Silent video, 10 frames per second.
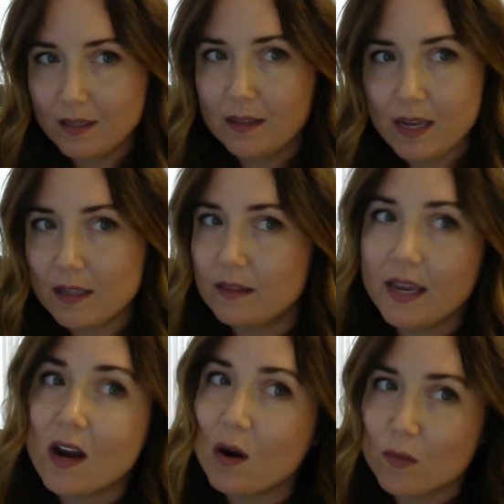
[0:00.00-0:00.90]

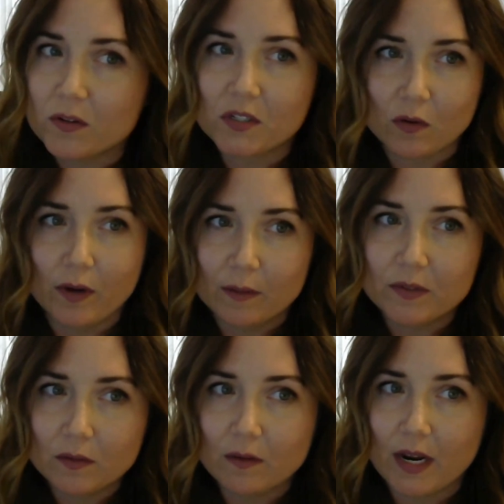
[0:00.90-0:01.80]
they are most
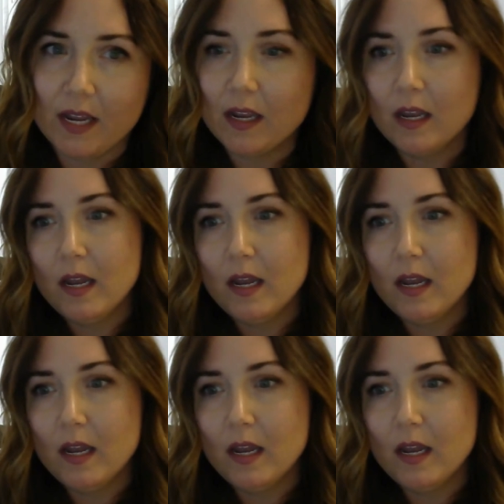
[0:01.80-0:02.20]
equipped, right?